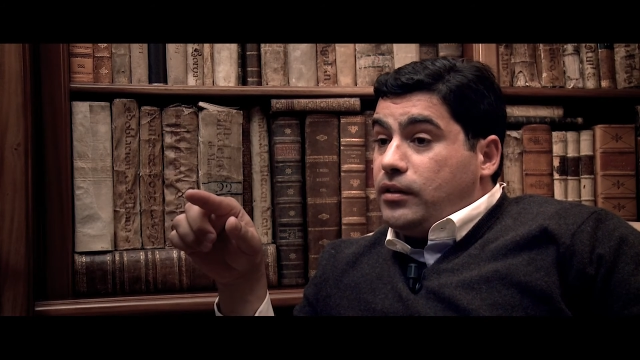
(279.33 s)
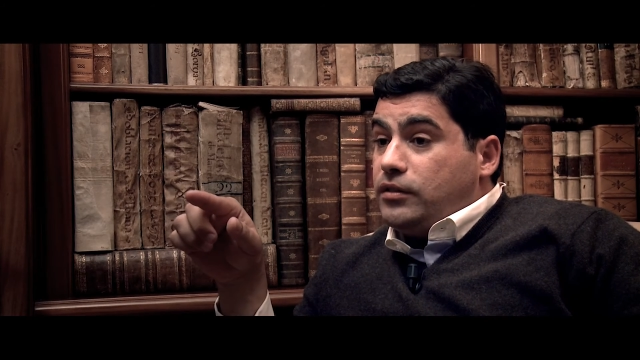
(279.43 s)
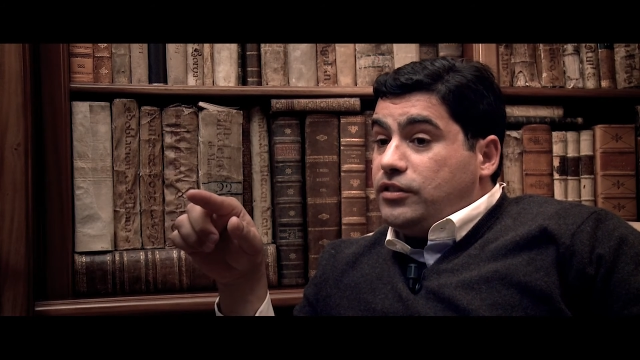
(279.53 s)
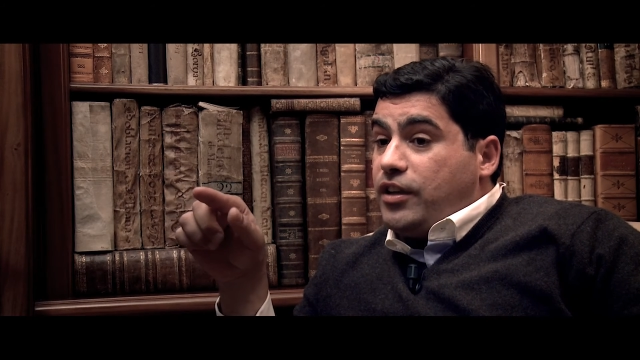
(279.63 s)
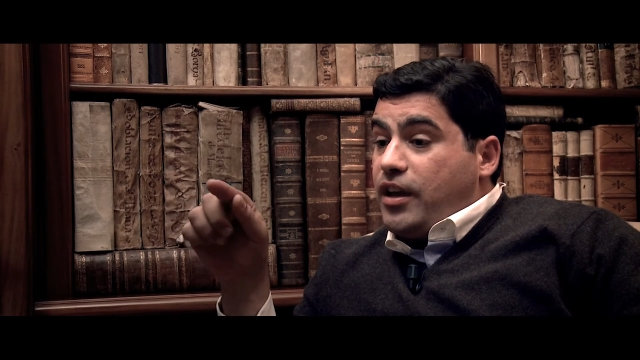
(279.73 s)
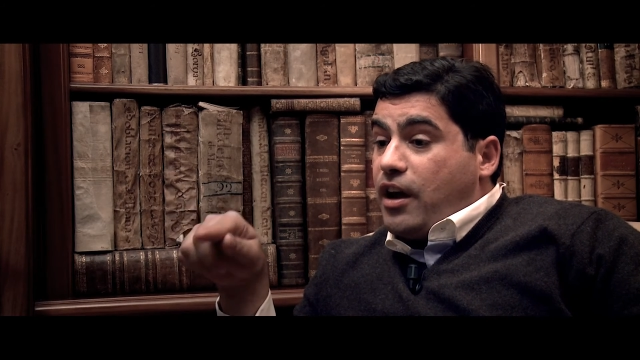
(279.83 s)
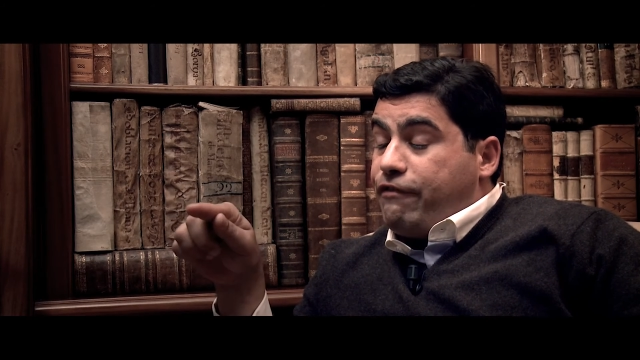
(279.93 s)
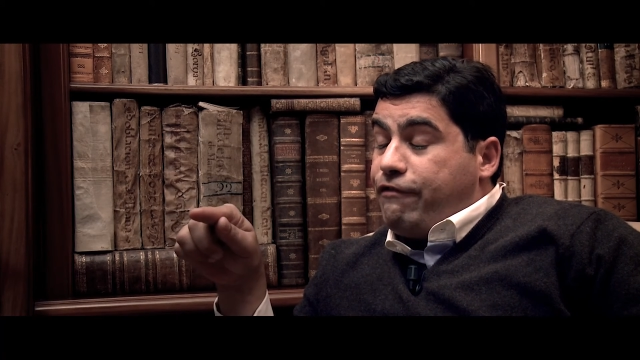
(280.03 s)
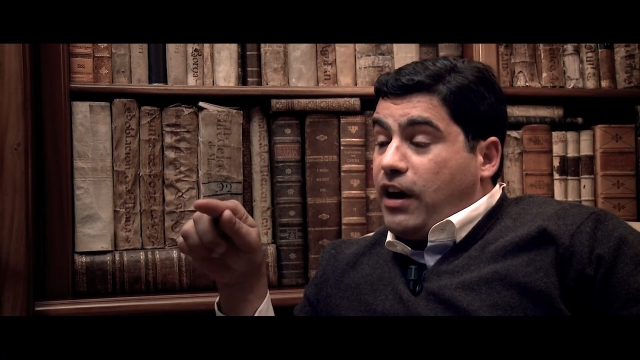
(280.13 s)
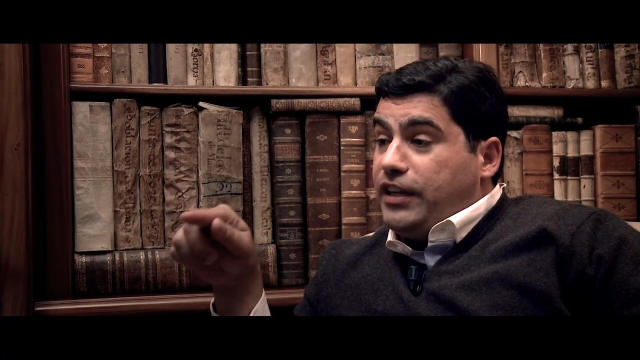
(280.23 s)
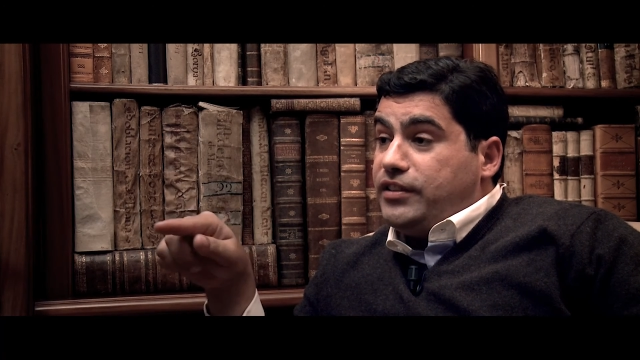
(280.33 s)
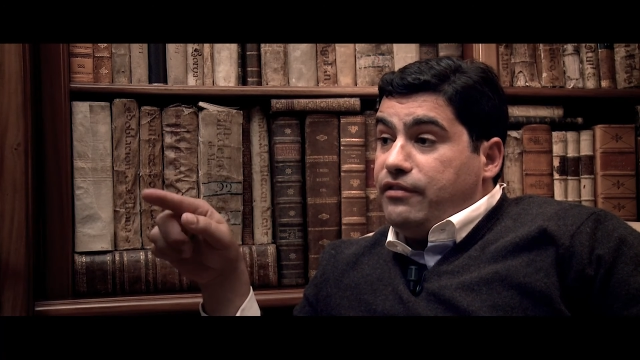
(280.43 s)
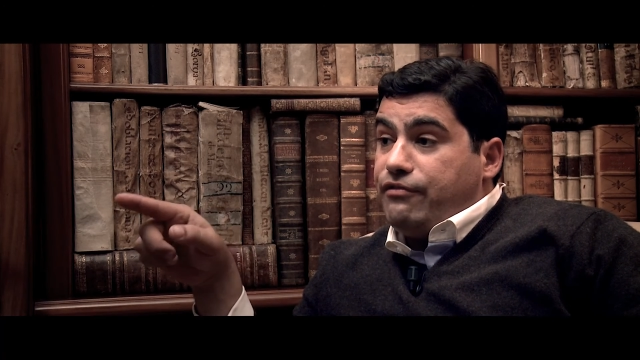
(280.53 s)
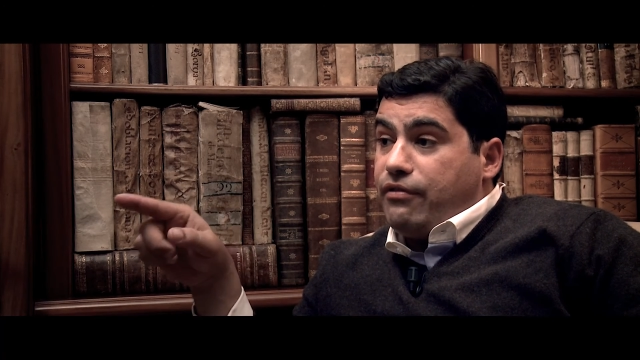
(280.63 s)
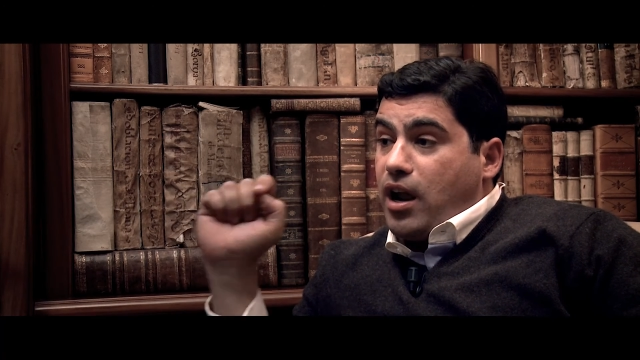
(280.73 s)
they are fighting
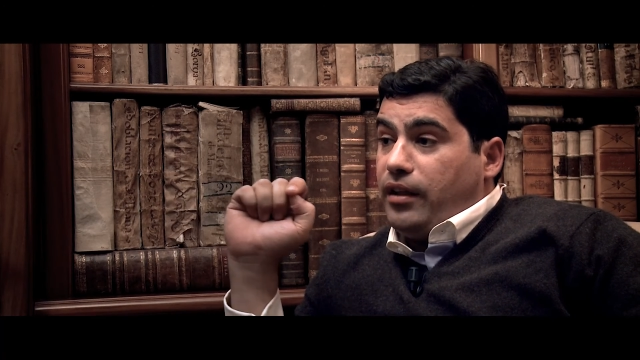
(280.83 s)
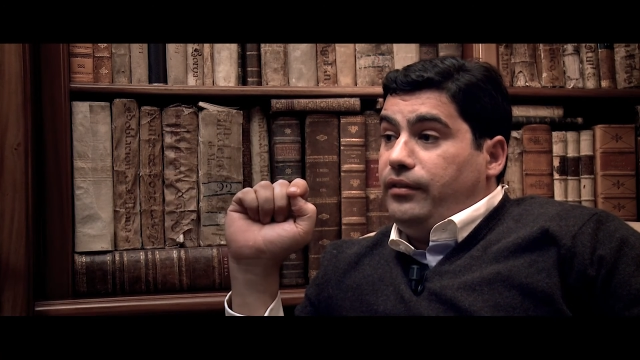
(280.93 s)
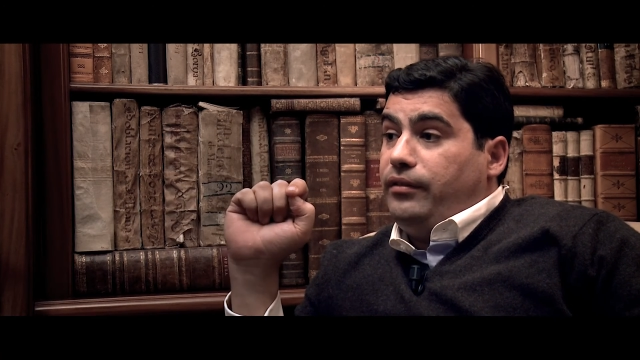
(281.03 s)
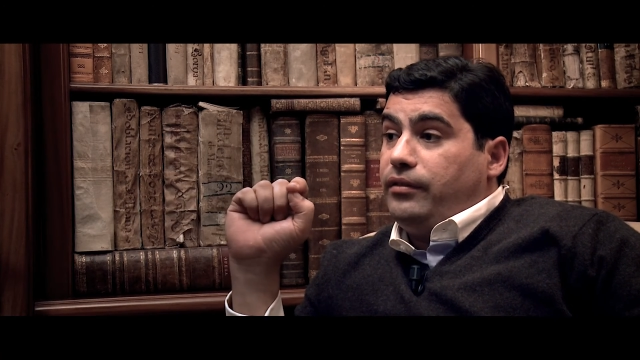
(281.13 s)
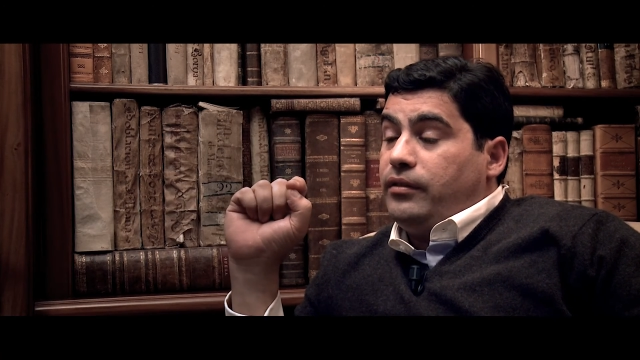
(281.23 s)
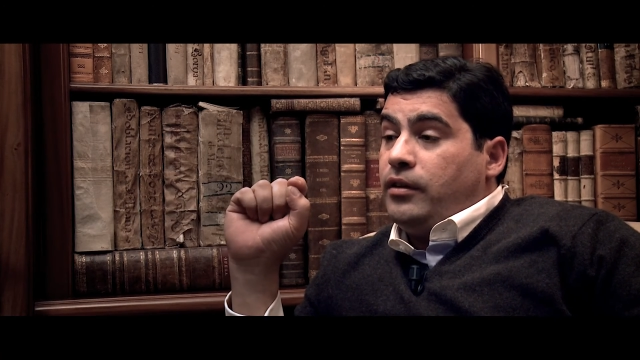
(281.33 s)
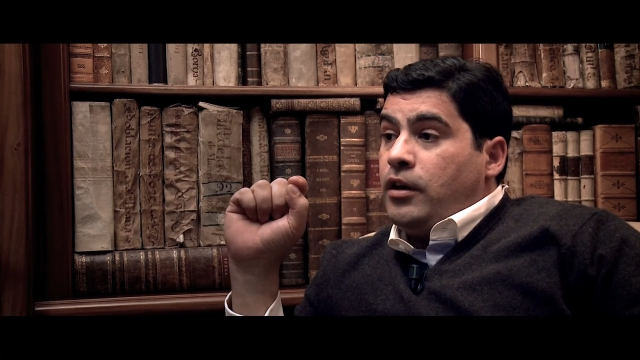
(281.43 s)
in France,